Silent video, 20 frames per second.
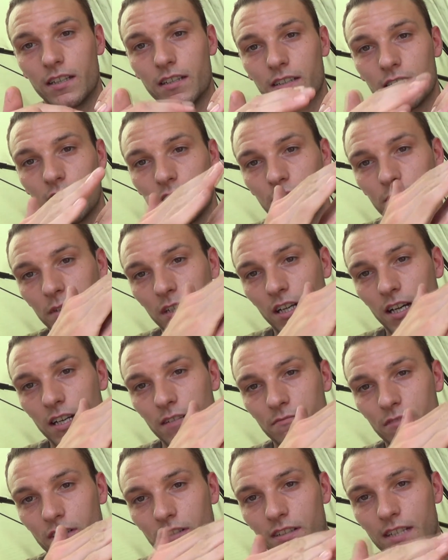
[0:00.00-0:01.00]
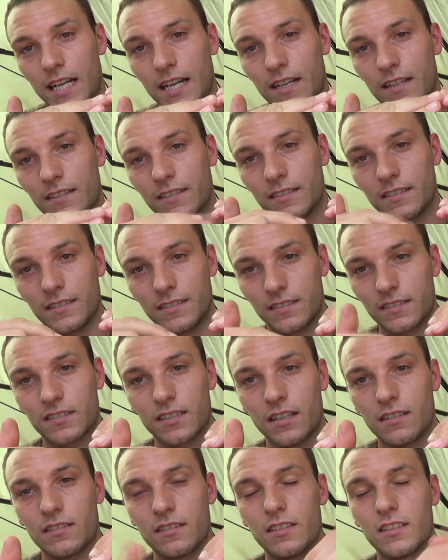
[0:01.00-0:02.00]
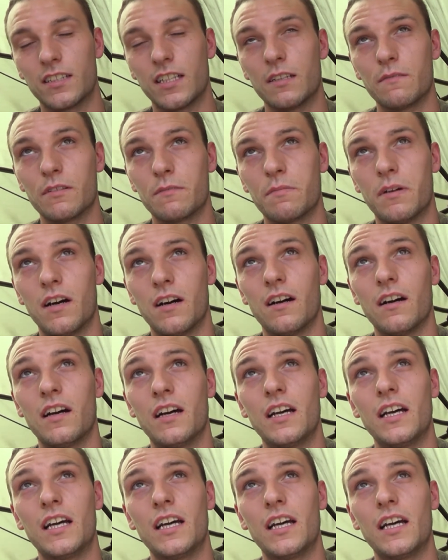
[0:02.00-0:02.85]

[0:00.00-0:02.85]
So then my line runs down, goes to the deepest part.